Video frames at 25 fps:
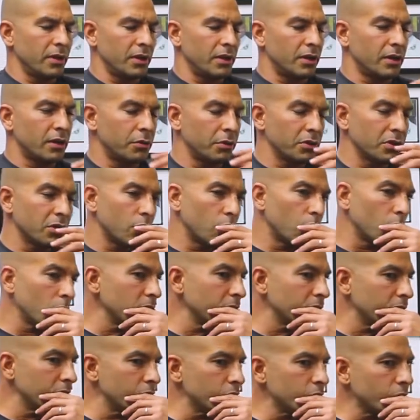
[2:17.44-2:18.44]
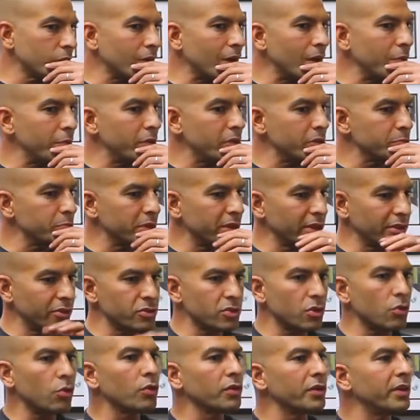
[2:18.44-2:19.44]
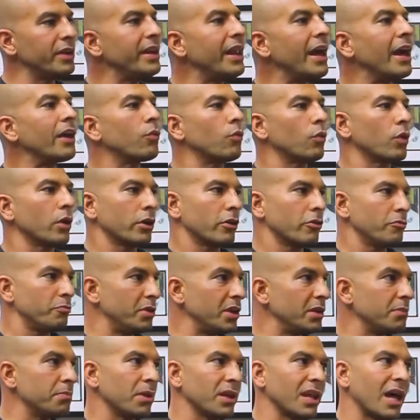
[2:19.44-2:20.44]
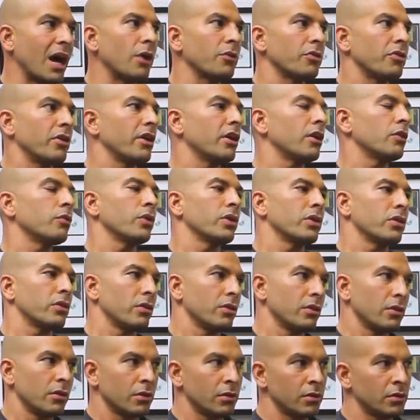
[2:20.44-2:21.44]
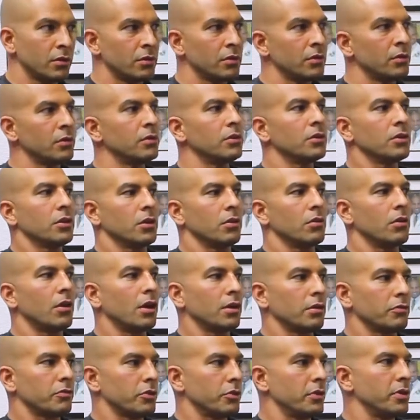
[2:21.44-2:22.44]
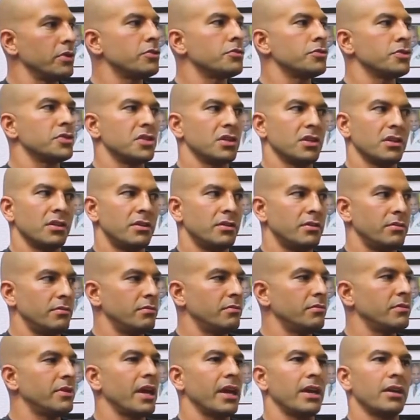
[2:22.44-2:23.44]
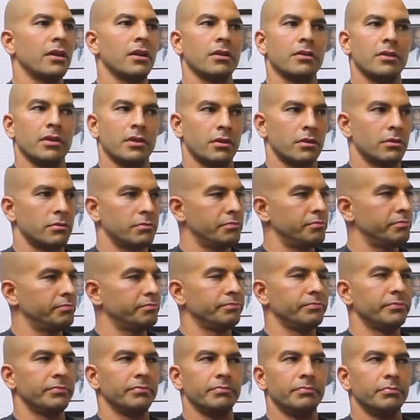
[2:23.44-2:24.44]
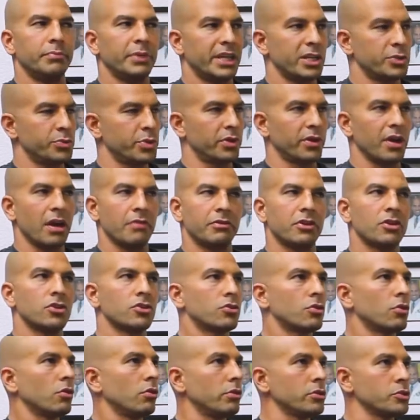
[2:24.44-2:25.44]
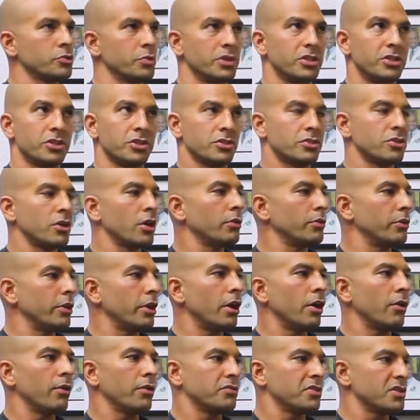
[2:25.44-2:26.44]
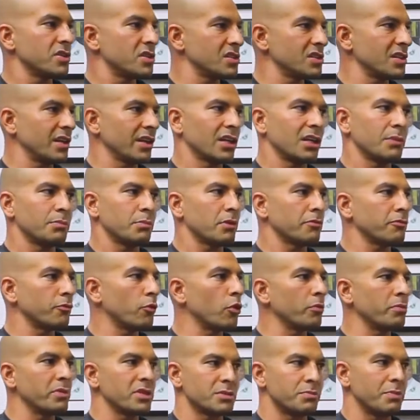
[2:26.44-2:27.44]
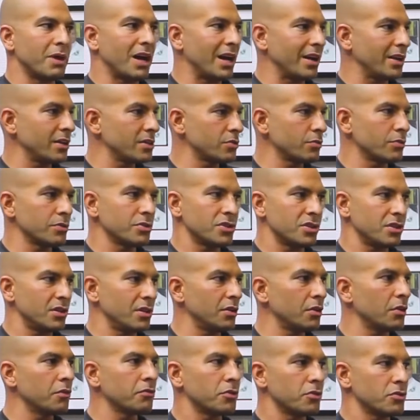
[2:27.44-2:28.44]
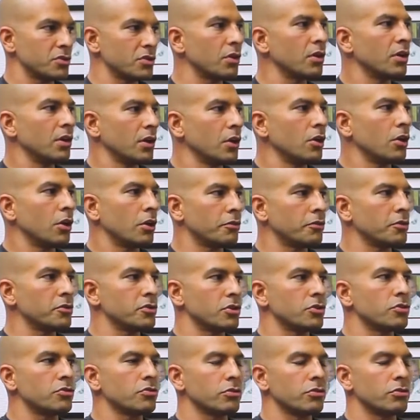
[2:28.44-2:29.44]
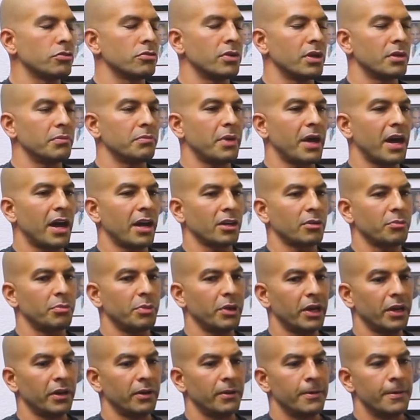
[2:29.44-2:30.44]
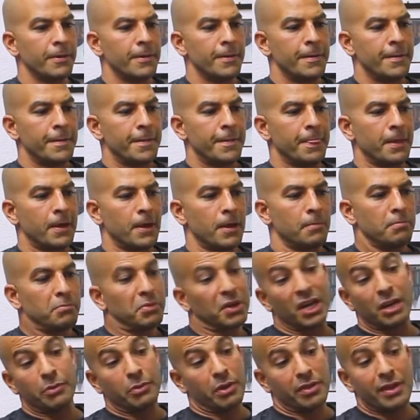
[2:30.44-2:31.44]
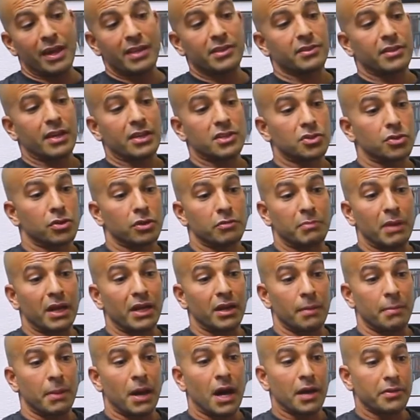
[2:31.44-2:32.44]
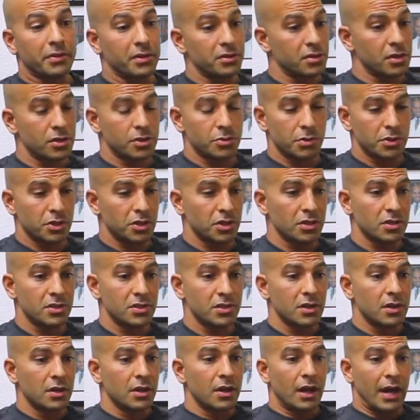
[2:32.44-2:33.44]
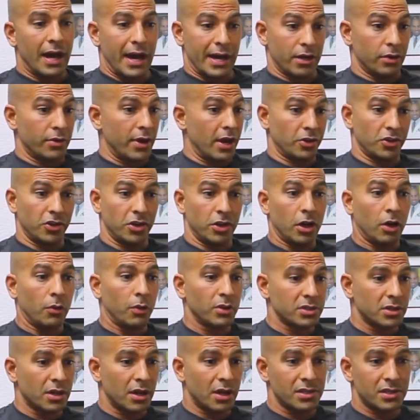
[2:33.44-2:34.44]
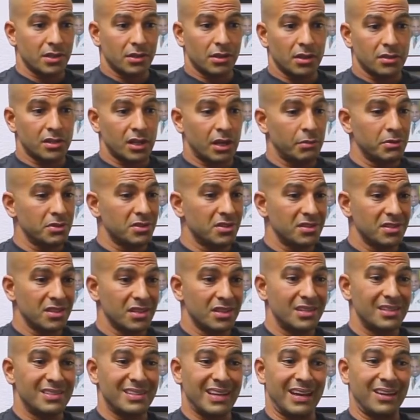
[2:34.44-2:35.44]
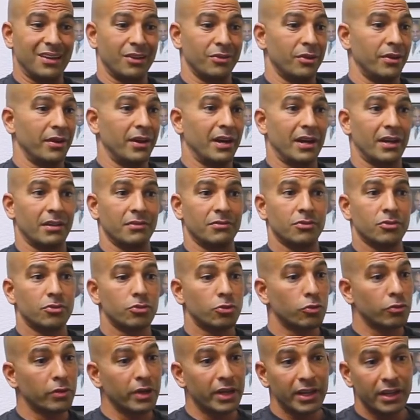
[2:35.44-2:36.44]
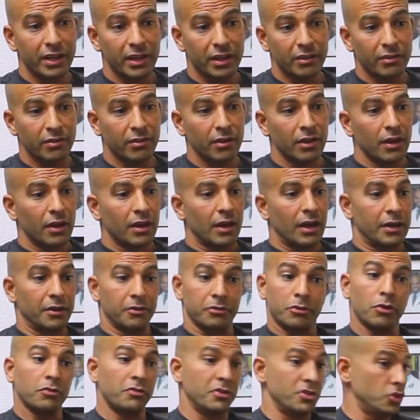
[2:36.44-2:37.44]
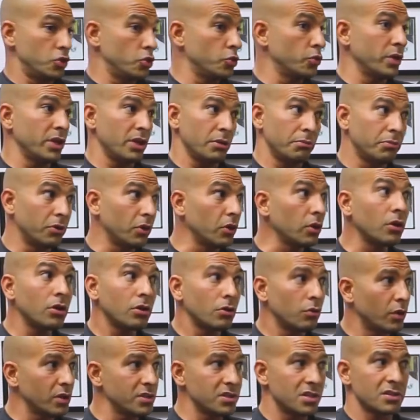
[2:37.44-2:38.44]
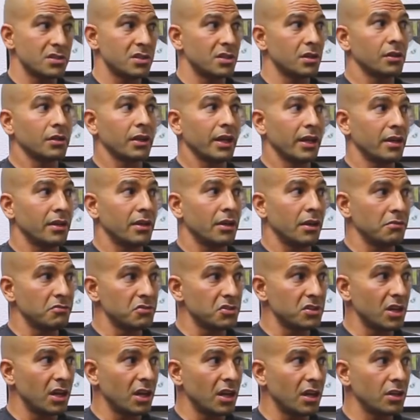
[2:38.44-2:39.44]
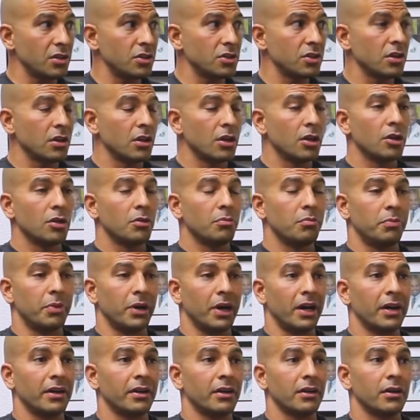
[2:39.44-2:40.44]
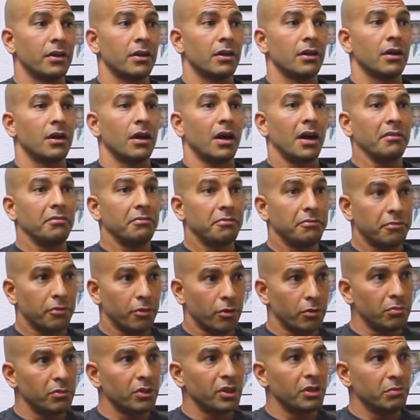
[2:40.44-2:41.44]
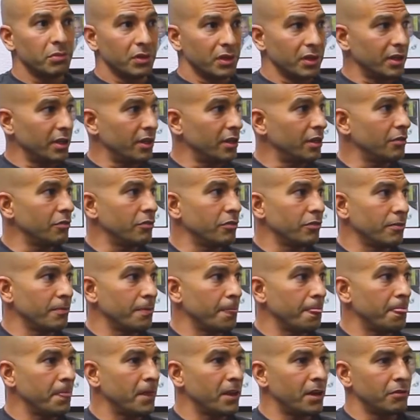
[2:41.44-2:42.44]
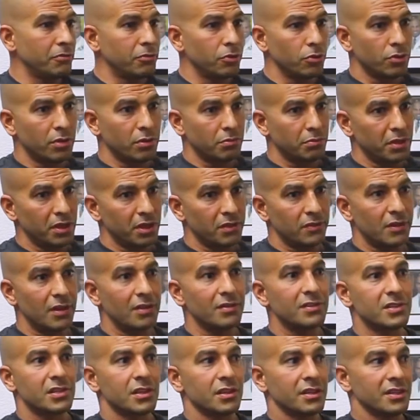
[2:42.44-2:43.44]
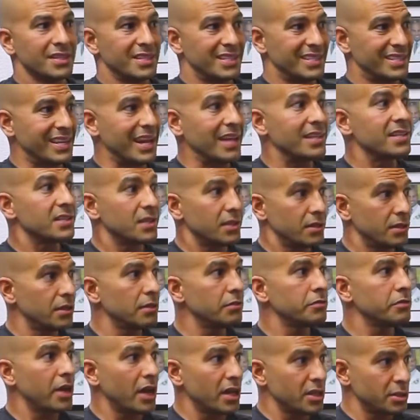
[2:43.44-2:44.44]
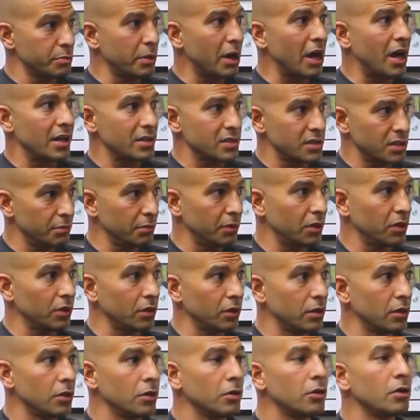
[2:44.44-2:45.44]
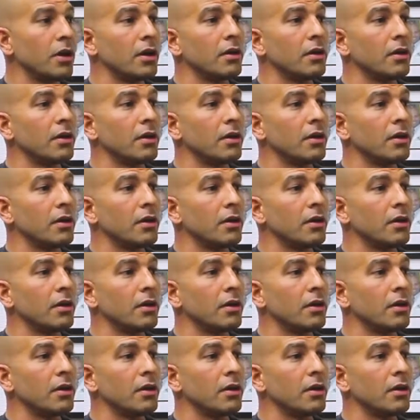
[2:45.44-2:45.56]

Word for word: I don't know what the word to describe it is, but like there's a whole network of people out there with you know all of their interesting data that are because we don't have controls, we just don't know if this is like a performance bias we're seeing or if there's a if there's a true impact. But uh, but anyway, that that's sort of my hypothesis, which is I don't actually know what's causing Alzheimer's disease. I don't know how to treat it. I don't know if it's treatable once it's in a late enough stage. Mm-hmm. But I firmly believe that if you can be as insulin sensitive as possible,